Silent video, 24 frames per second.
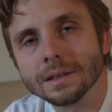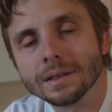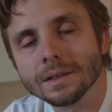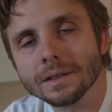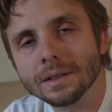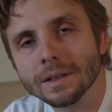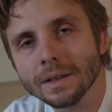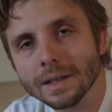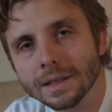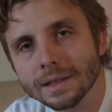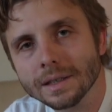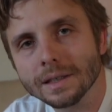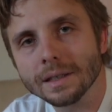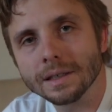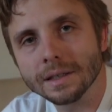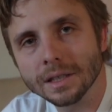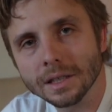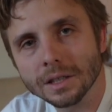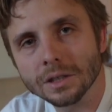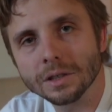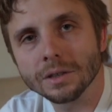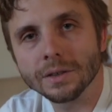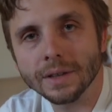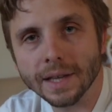So that's an
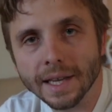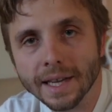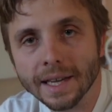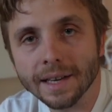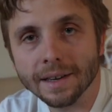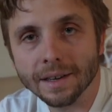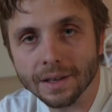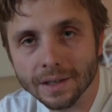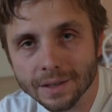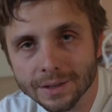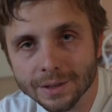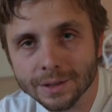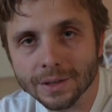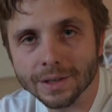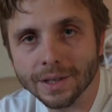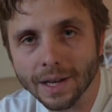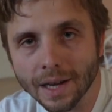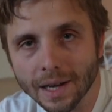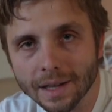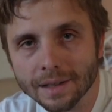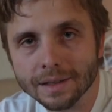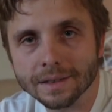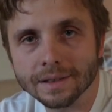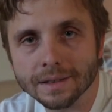additional
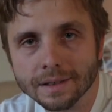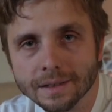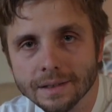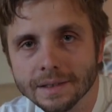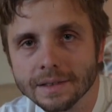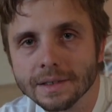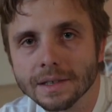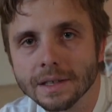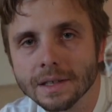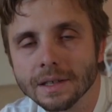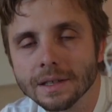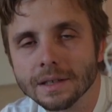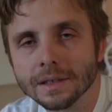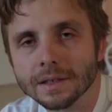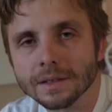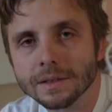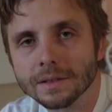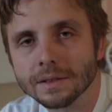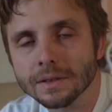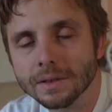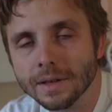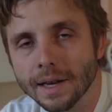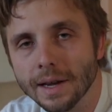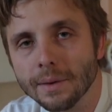$800.
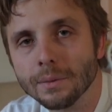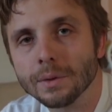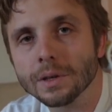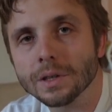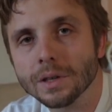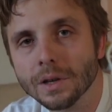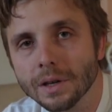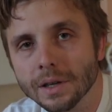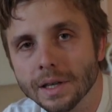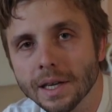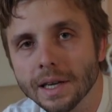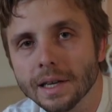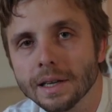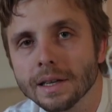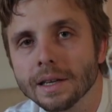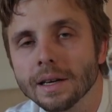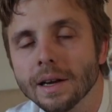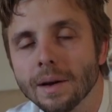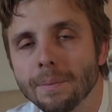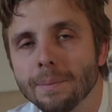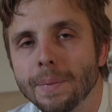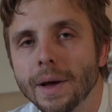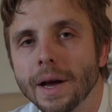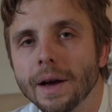So now we're talking
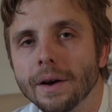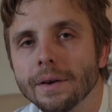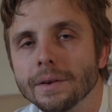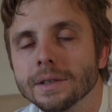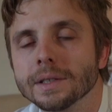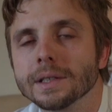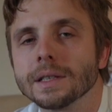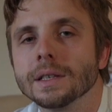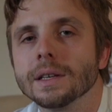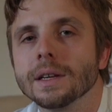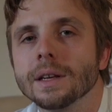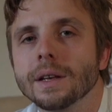about